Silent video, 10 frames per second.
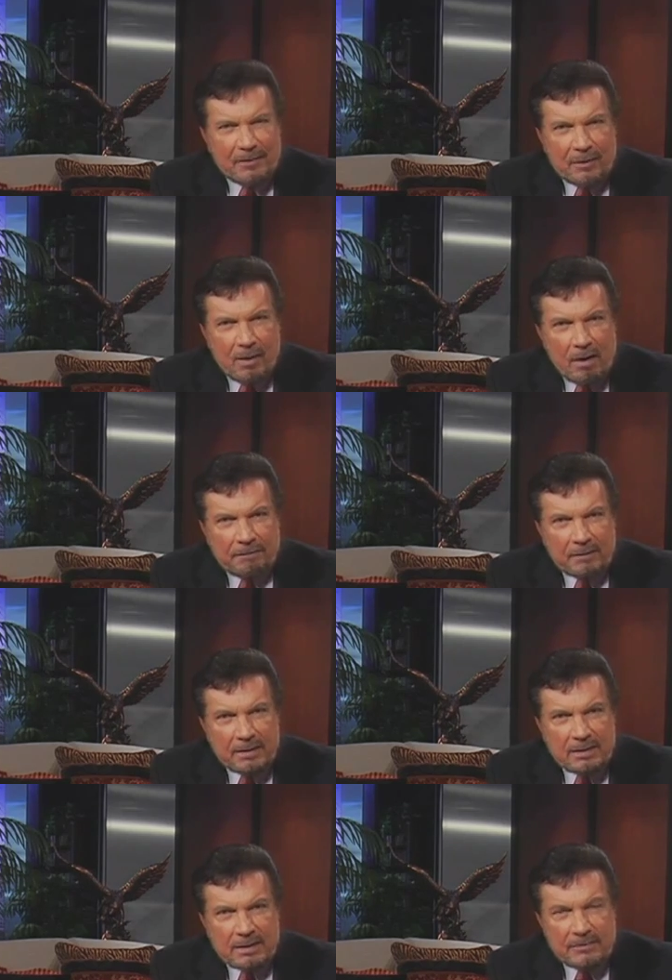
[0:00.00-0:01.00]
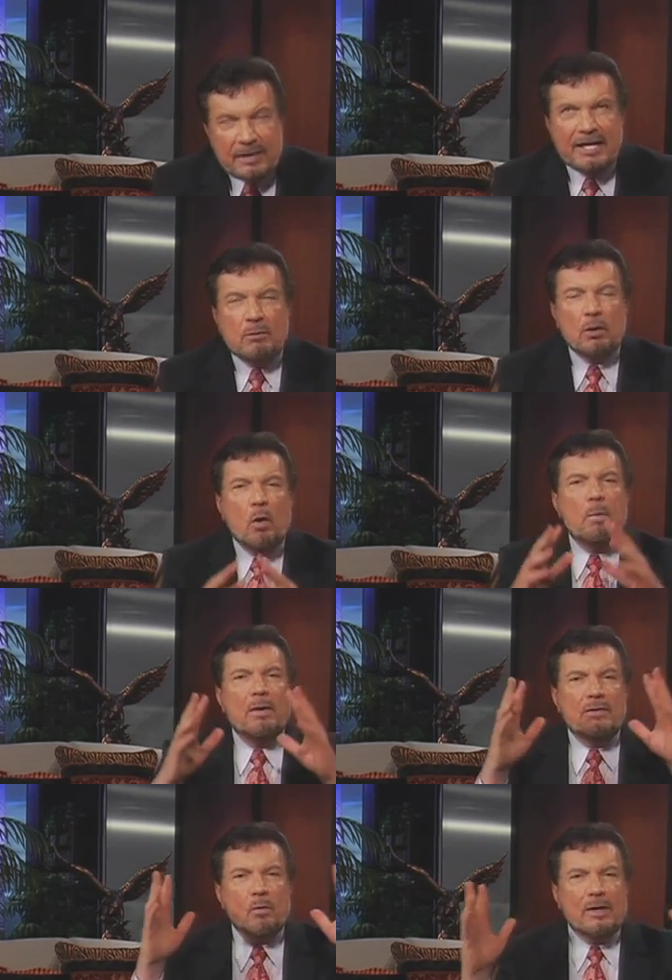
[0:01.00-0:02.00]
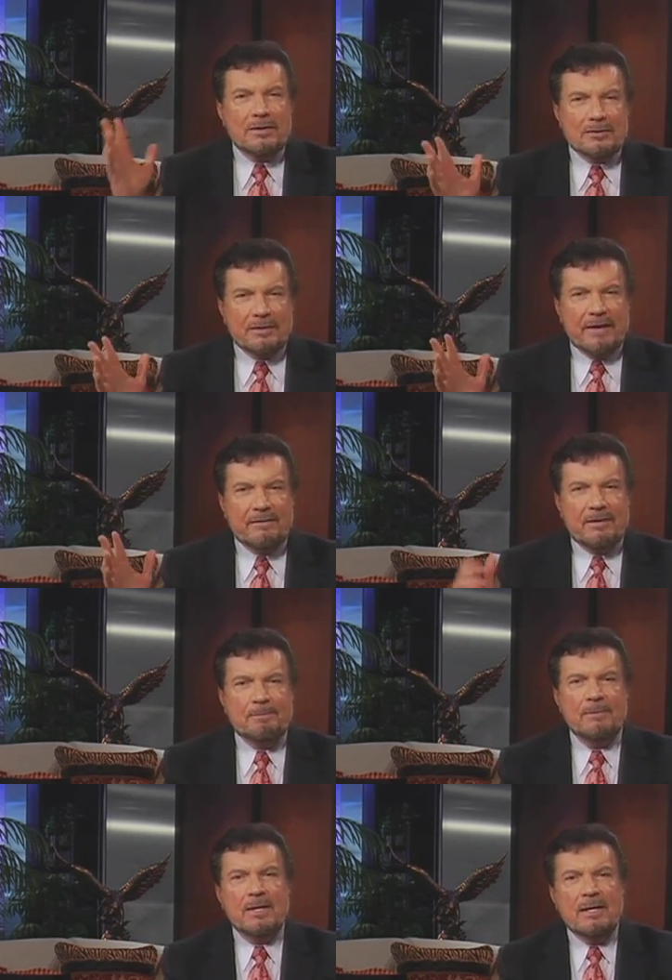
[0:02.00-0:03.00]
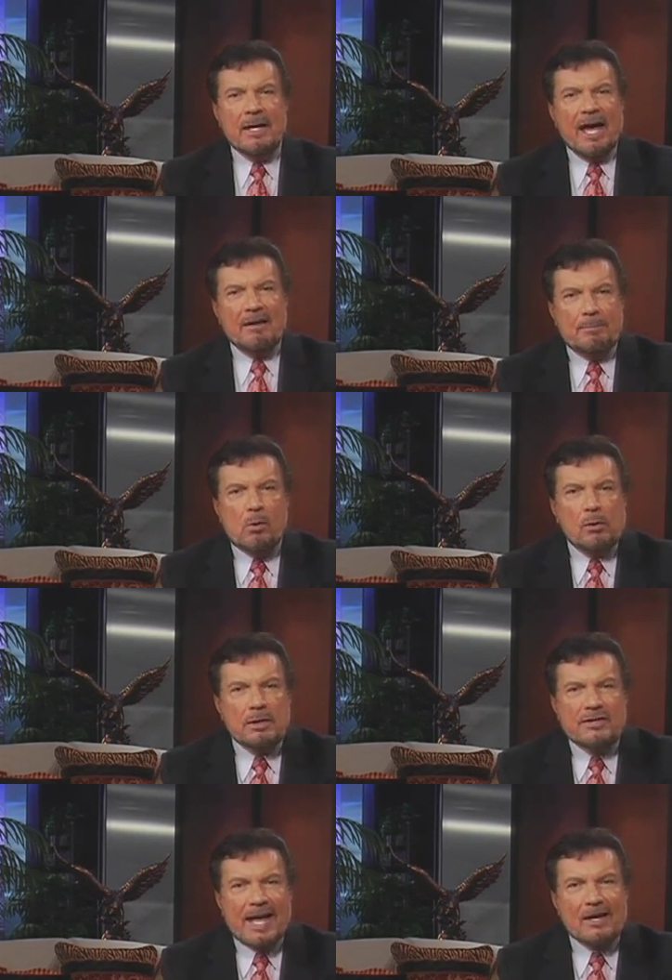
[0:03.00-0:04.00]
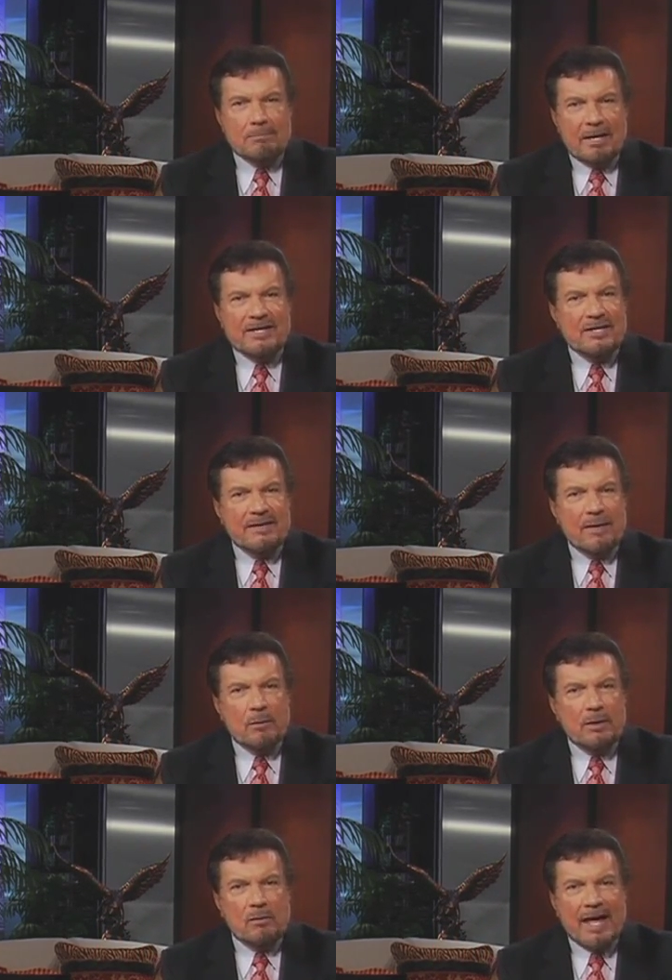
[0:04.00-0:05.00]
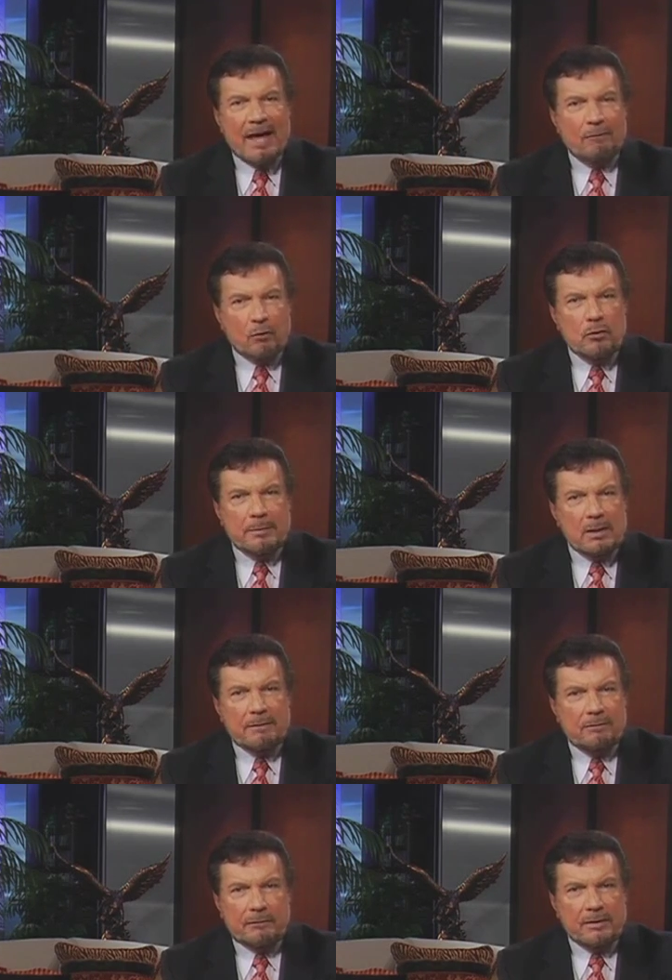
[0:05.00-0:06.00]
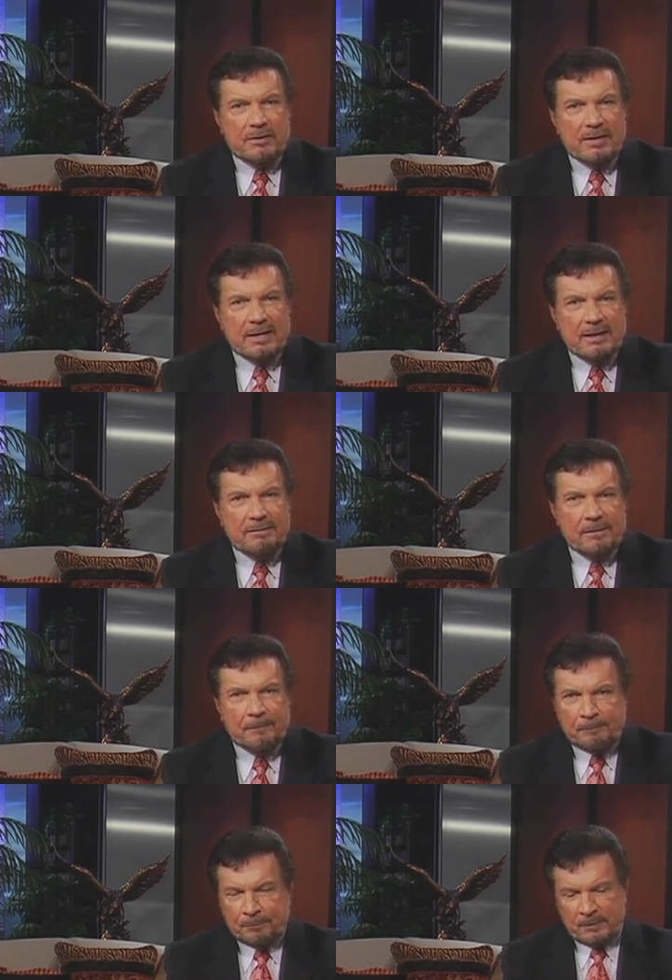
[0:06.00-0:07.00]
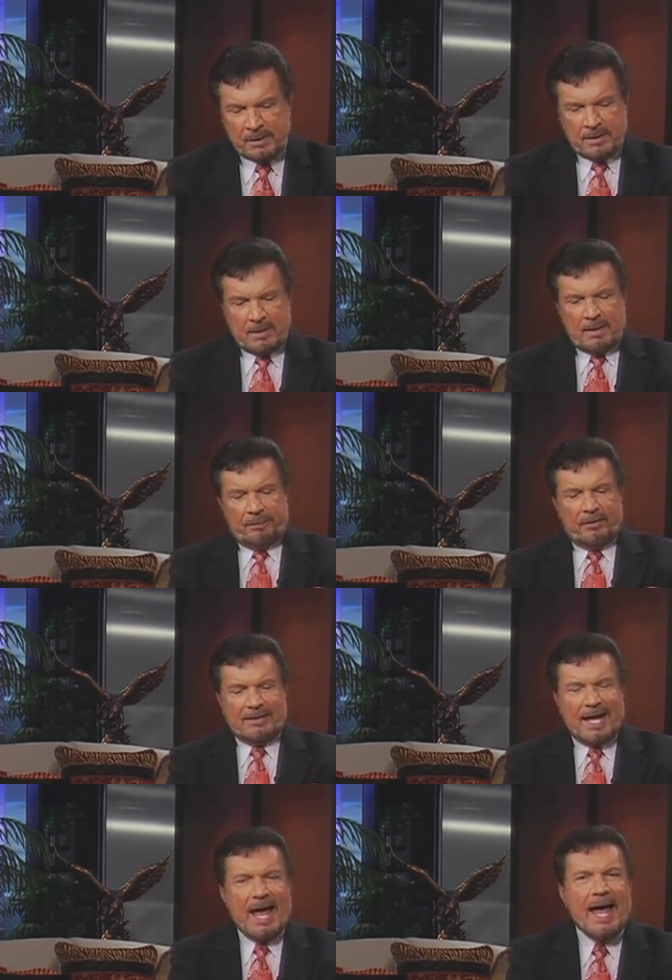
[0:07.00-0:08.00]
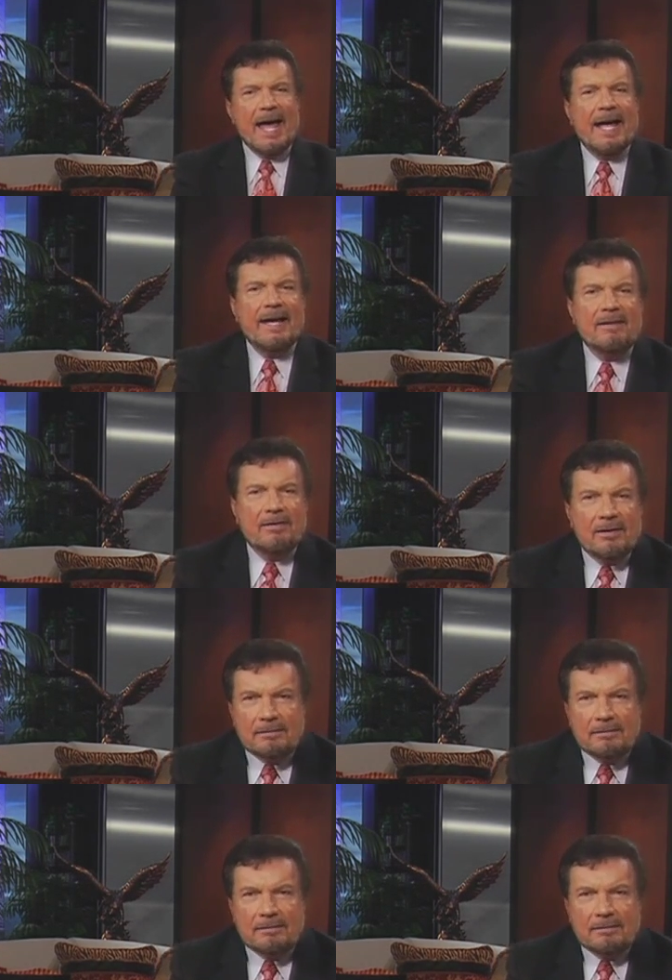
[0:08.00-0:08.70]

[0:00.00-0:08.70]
and the offerings. He said he would open the windows of heaven and pour us out a blessing that we don't have room enough to receive. The tithe